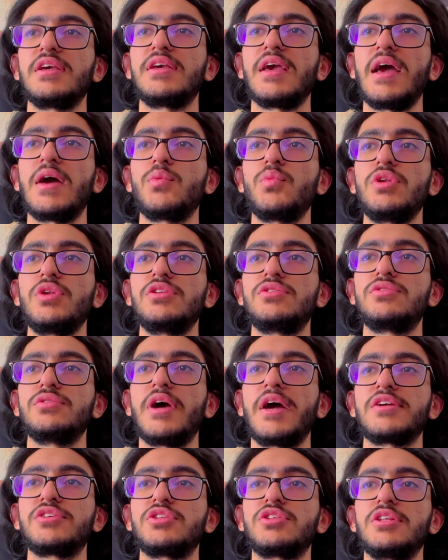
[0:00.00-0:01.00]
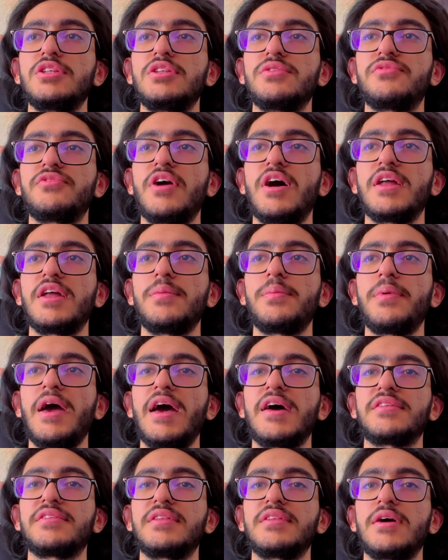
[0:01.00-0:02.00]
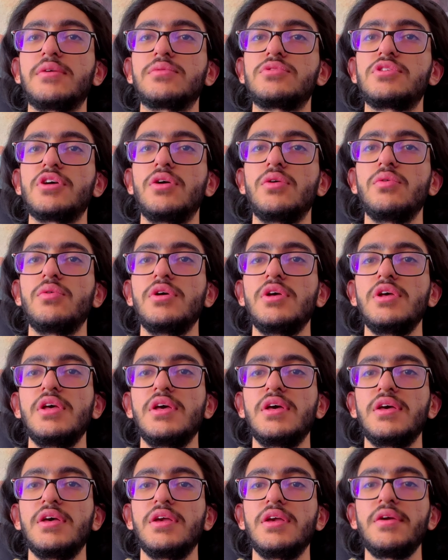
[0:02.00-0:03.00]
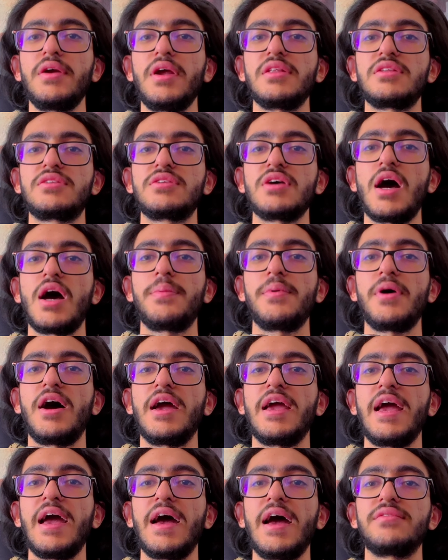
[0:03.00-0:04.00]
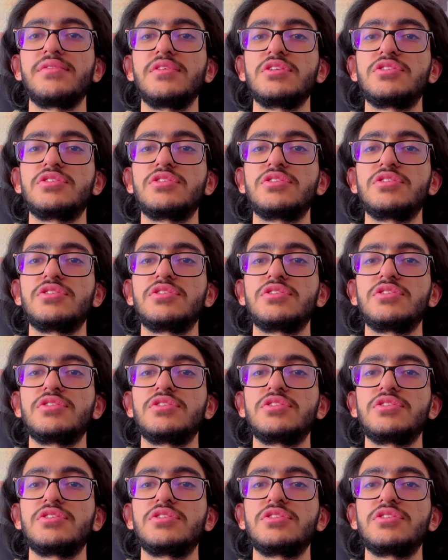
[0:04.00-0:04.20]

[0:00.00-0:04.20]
and we need to actually define a path now. So here at the top, I have this